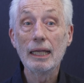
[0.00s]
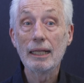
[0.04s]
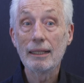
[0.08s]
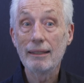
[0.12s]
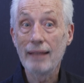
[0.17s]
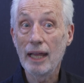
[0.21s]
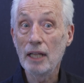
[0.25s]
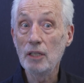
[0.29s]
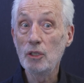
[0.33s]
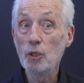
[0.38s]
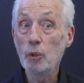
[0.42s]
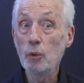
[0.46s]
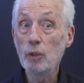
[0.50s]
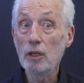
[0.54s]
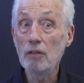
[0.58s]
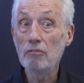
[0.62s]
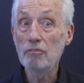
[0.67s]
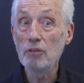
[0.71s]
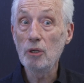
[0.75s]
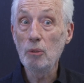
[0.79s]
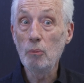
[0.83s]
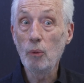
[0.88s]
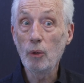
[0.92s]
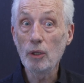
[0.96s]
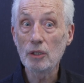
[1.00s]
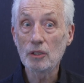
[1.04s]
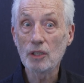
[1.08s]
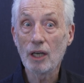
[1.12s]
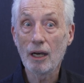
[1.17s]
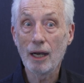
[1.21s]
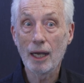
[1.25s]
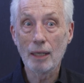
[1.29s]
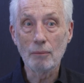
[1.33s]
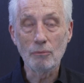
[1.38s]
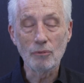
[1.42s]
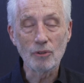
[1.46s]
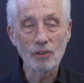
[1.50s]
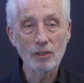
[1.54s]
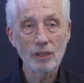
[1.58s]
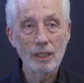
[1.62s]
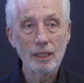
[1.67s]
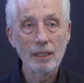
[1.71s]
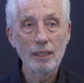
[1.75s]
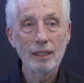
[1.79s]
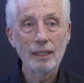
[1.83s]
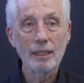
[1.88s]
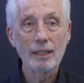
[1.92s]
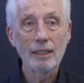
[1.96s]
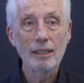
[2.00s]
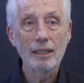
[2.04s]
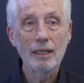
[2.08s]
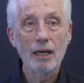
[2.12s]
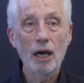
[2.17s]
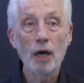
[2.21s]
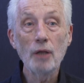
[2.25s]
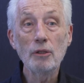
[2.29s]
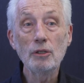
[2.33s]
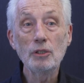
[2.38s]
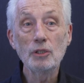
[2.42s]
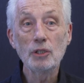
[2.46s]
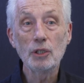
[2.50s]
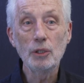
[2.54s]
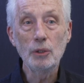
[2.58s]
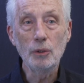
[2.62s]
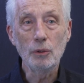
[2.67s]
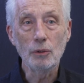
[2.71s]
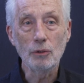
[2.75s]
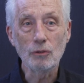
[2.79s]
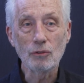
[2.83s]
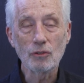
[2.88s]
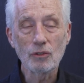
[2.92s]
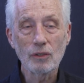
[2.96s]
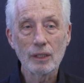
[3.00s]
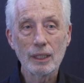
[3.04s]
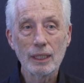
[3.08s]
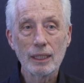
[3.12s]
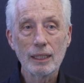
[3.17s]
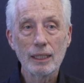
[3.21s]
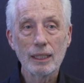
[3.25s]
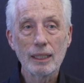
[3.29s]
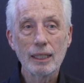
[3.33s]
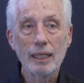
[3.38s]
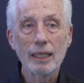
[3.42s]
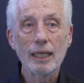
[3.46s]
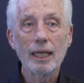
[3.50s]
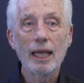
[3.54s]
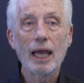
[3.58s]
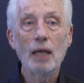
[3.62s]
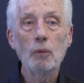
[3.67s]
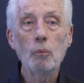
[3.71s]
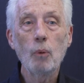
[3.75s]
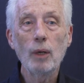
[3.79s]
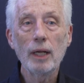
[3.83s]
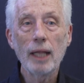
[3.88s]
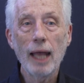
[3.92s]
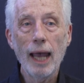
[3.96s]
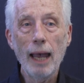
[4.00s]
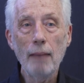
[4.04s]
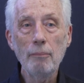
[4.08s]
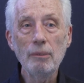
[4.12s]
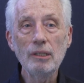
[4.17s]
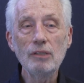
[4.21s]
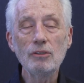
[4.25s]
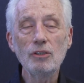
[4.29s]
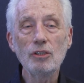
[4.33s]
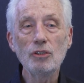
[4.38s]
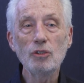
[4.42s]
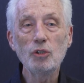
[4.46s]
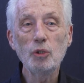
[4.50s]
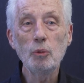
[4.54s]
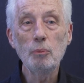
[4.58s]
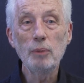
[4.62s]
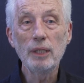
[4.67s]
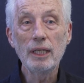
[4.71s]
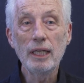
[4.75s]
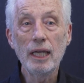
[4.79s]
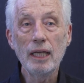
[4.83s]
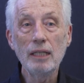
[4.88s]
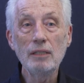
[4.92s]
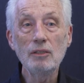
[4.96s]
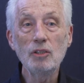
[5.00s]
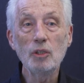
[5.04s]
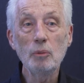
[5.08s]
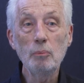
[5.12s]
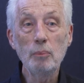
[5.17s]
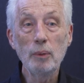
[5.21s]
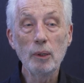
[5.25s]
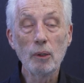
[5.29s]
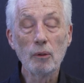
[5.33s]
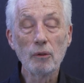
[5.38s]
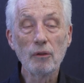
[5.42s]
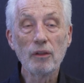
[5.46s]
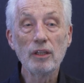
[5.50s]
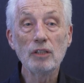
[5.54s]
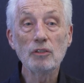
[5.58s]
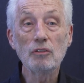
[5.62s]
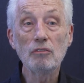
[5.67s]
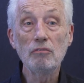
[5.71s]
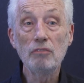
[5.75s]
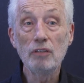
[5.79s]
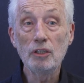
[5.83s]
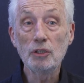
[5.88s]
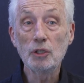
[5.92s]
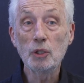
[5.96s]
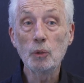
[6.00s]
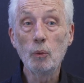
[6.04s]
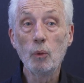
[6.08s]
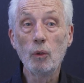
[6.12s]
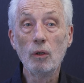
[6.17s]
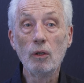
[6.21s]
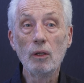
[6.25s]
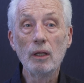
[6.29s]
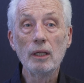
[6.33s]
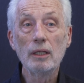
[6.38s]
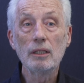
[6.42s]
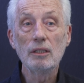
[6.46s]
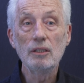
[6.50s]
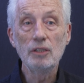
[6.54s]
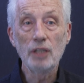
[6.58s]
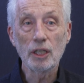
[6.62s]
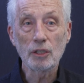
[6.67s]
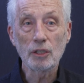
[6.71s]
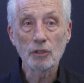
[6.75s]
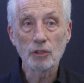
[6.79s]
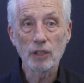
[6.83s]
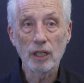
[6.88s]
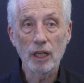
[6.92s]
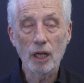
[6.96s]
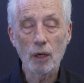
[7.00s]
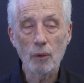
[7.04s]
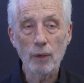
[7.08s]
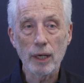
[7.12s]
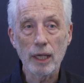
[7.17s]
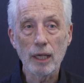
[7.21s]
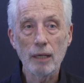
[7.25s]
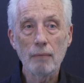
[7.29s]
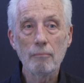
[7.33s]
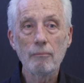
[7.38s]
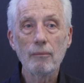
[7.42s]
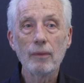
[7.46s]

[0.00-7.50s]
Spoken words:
Then do it a few more times. Other 2s. And what happens is you begin to build this visual dictionary.